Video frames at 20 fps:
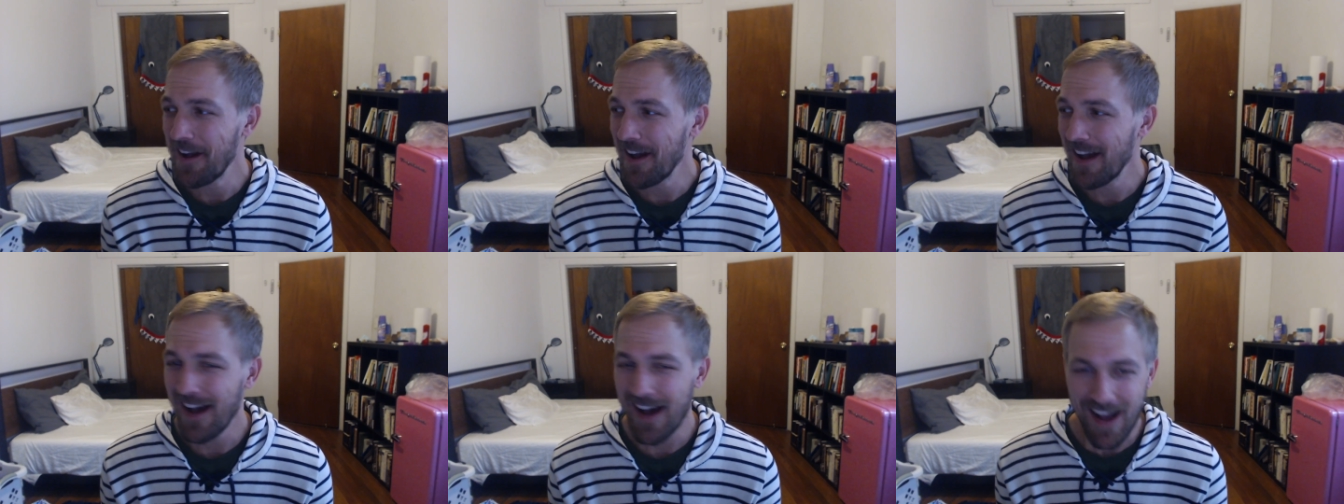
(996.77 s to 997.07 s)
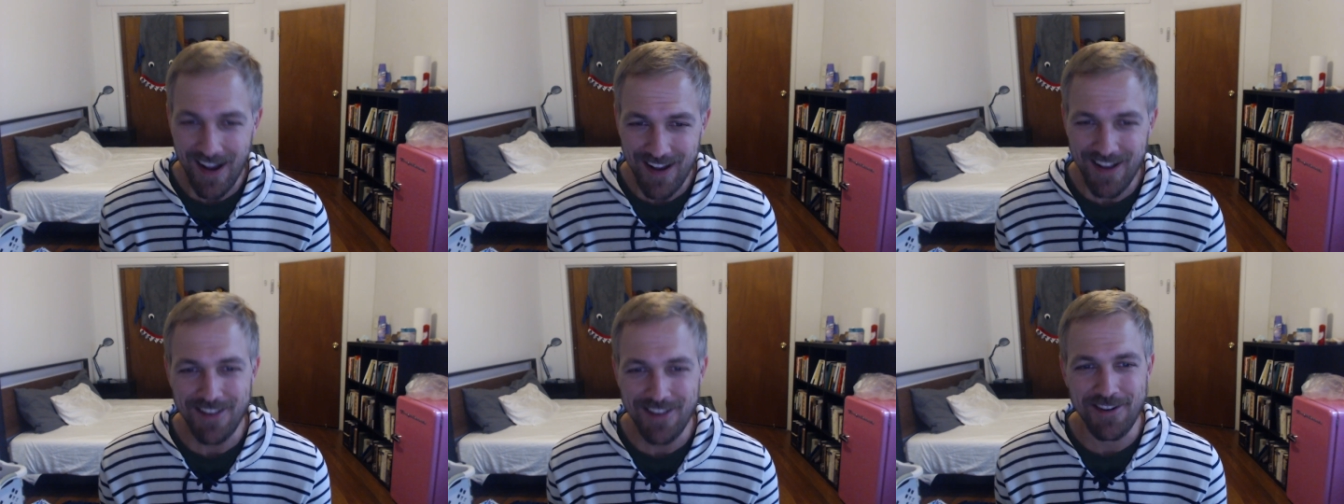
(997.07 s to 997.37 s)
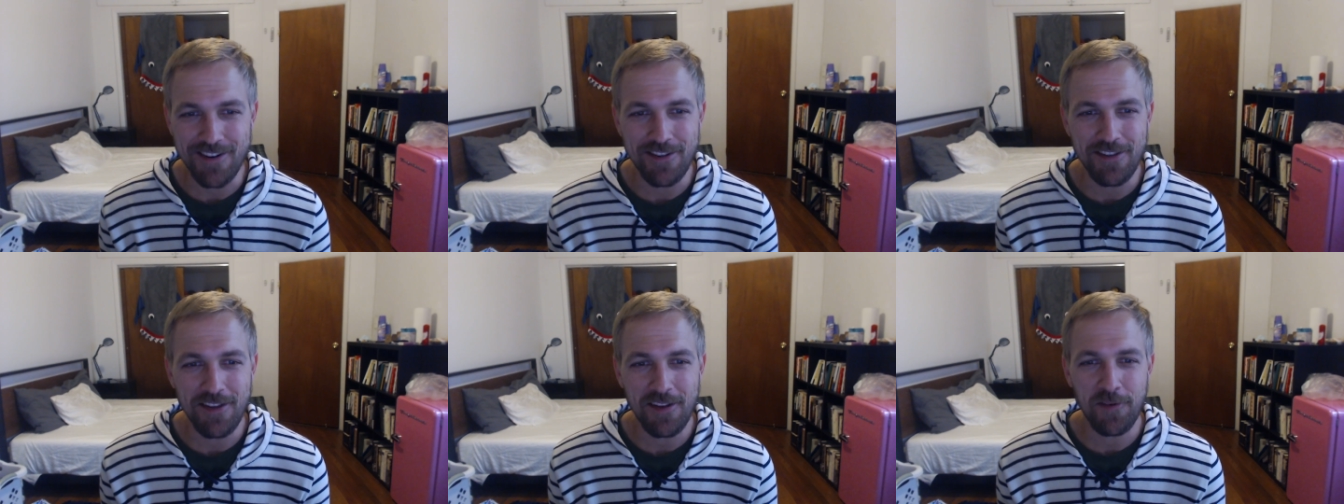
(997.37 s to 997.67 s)
I get
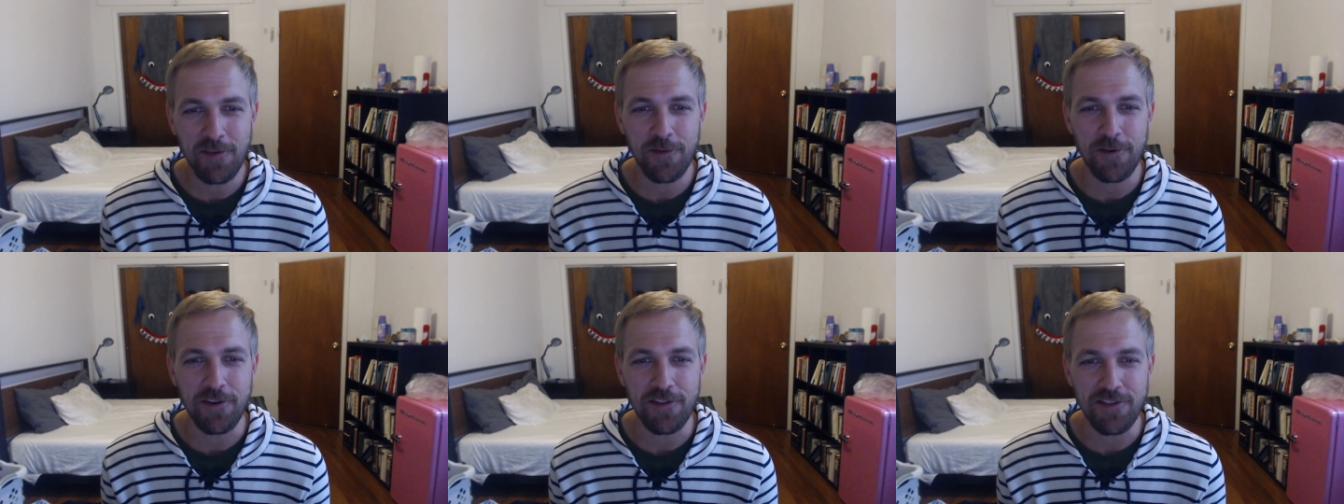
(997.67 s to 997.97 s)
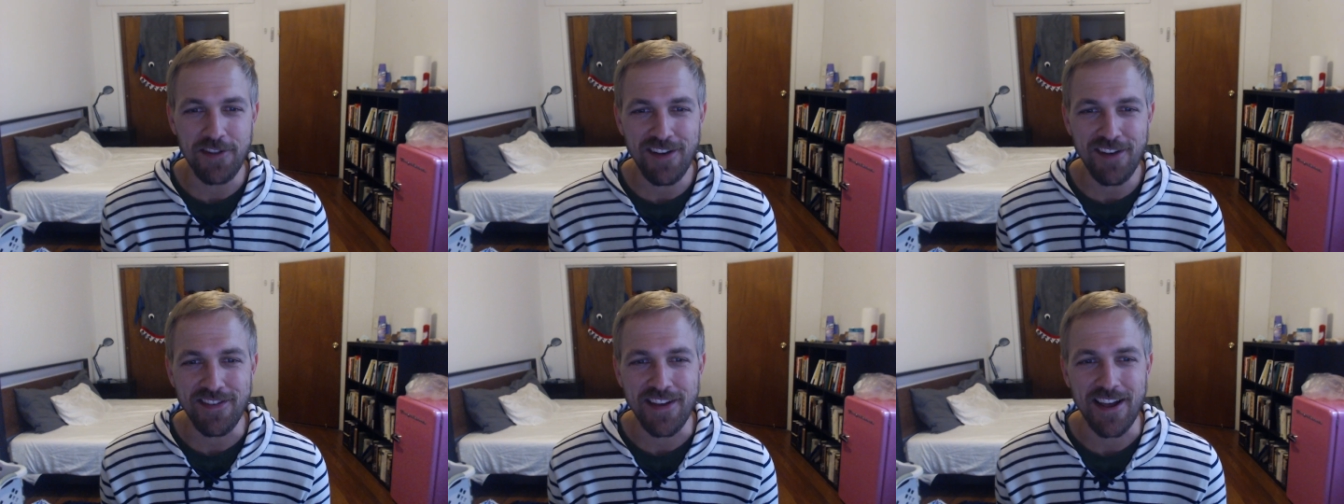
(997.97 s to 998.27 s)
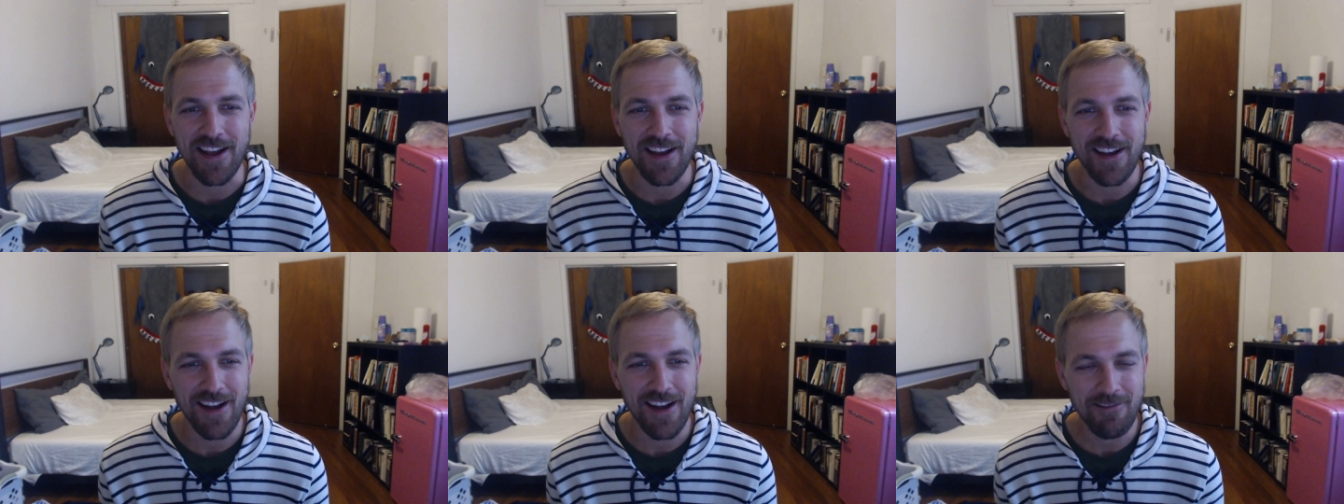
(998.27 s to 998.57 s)
to do this for a
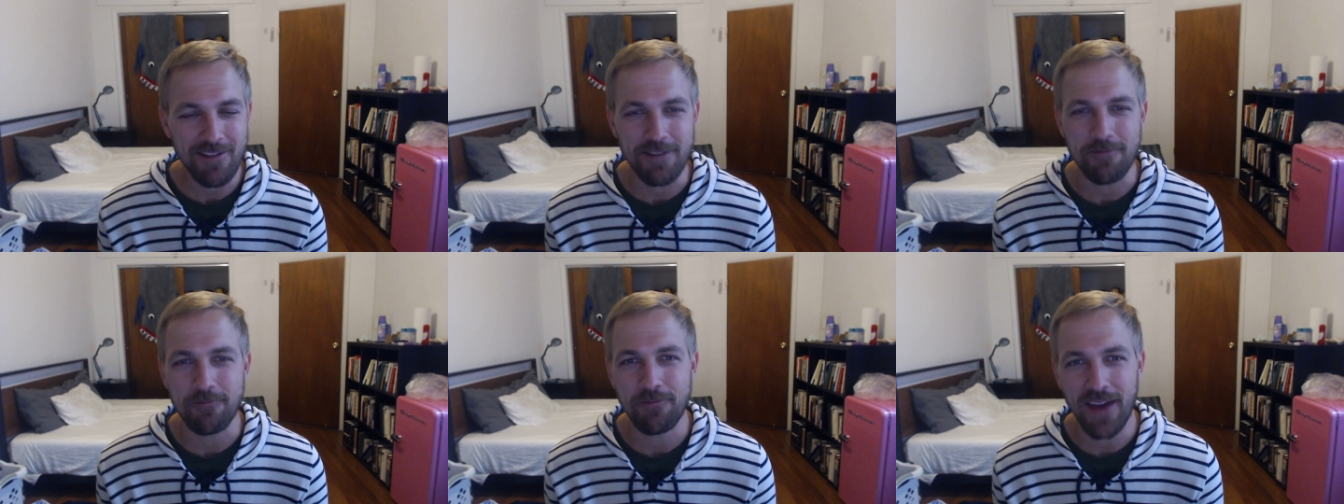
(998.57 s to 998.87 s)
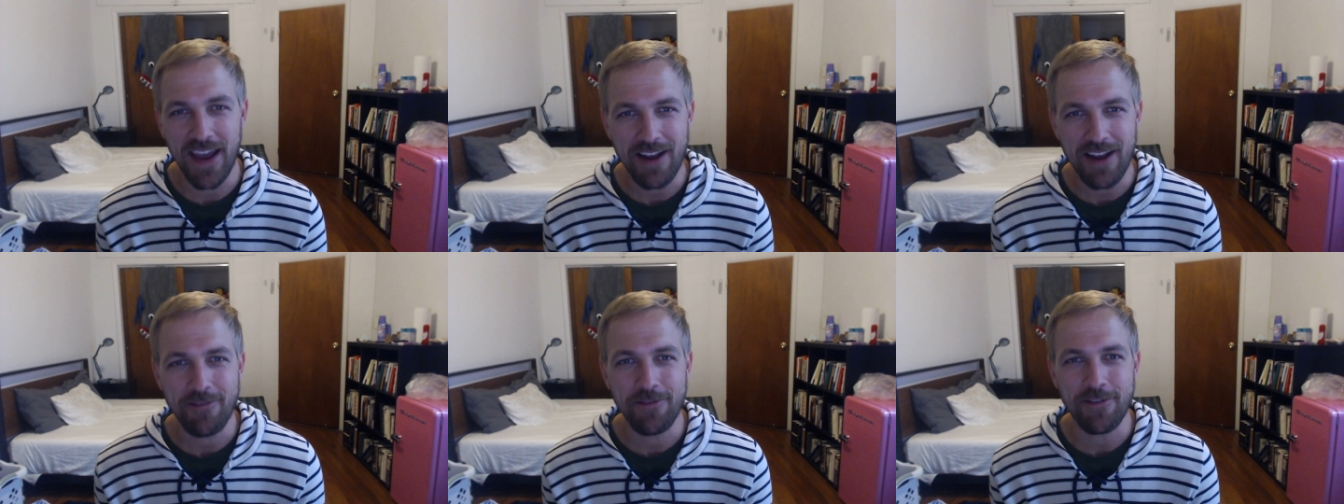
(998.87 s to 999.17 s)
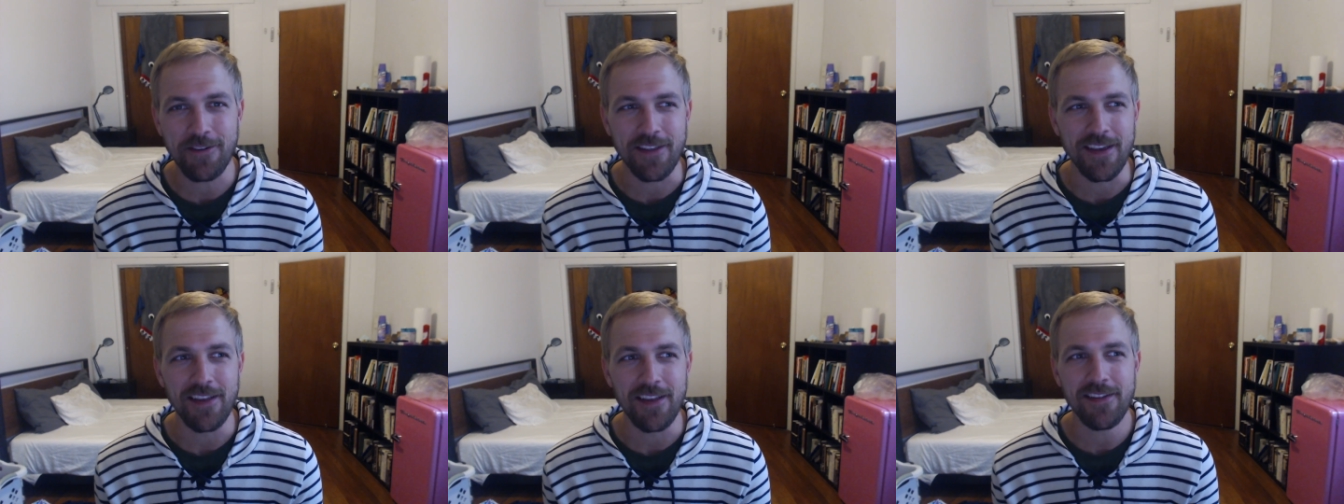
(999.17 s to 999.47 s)
living. I'm getting paid
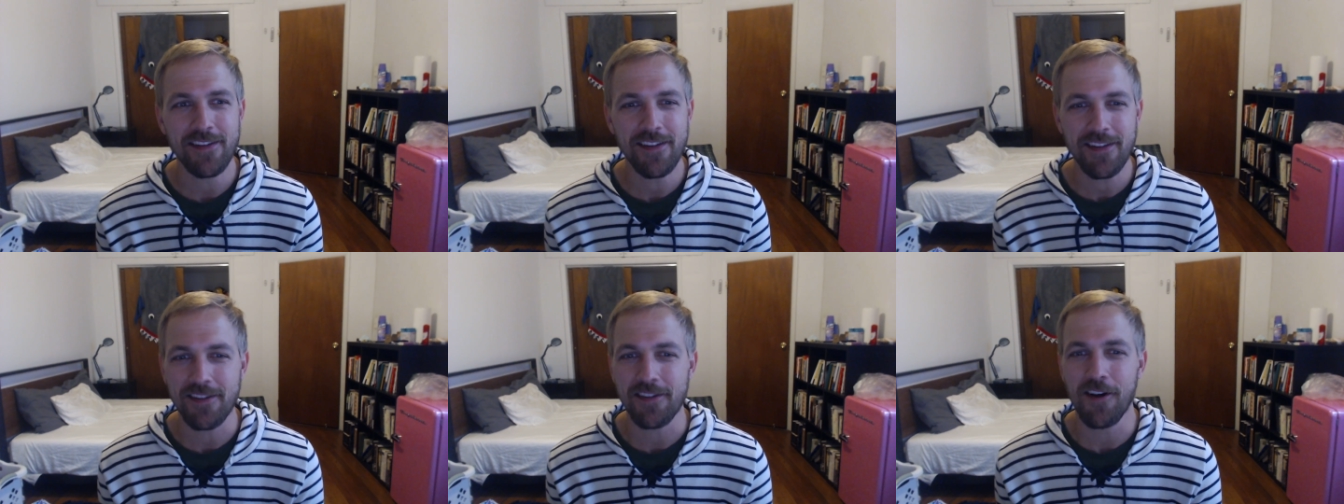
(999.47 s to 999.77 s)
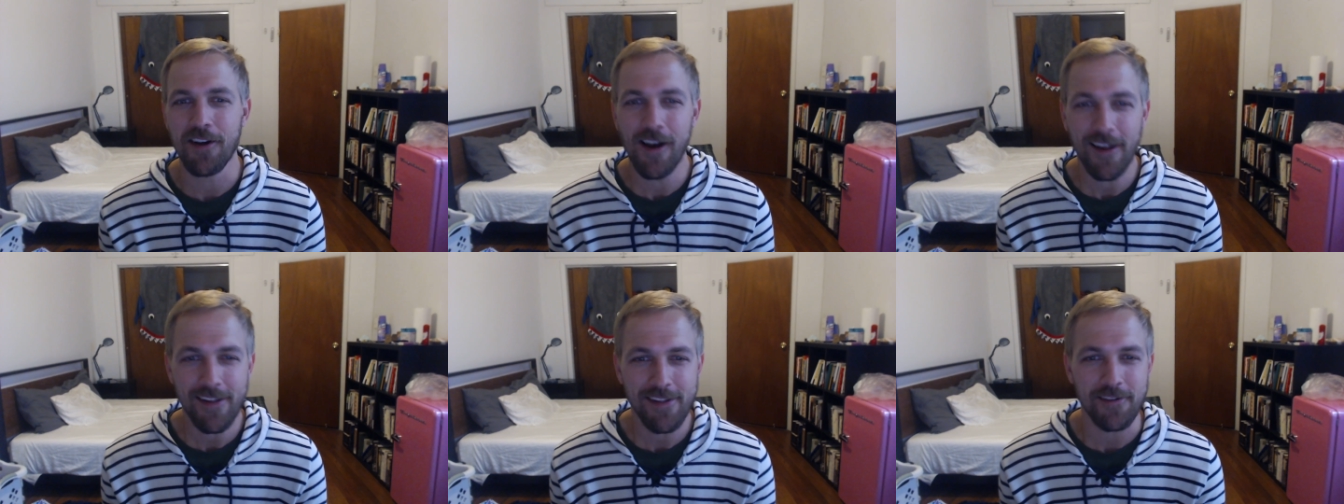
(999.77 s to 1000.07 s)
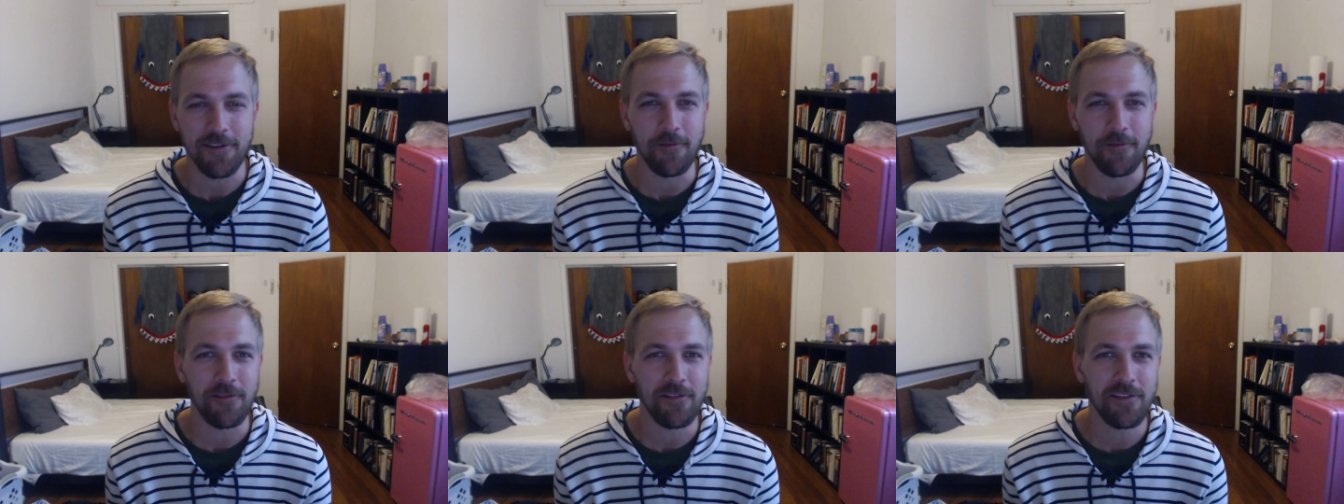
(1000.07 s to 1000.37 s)
for this. This is
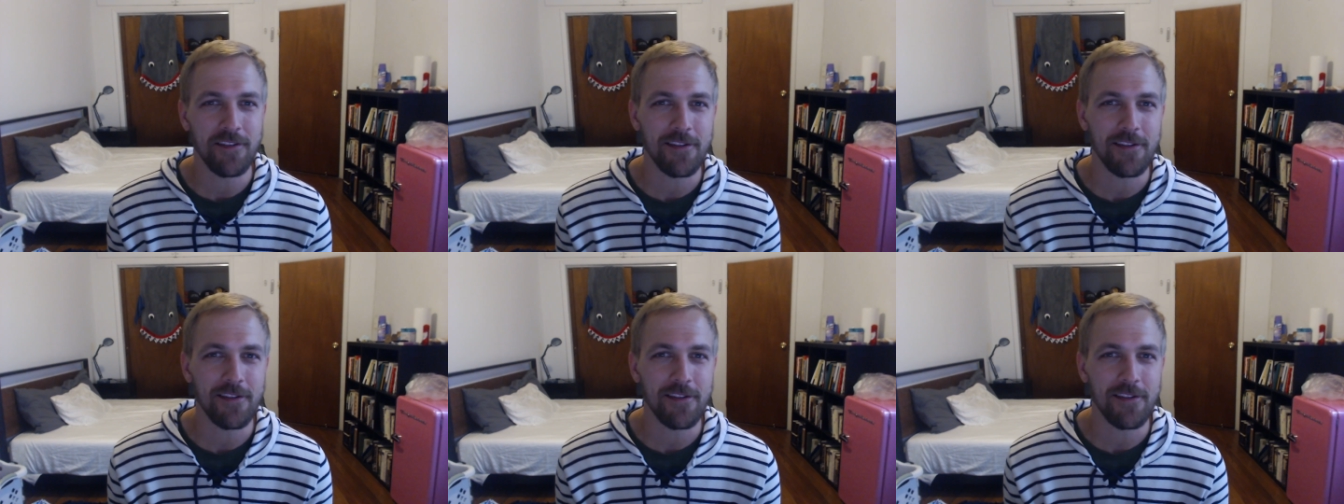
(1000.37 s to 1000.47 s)
awesome.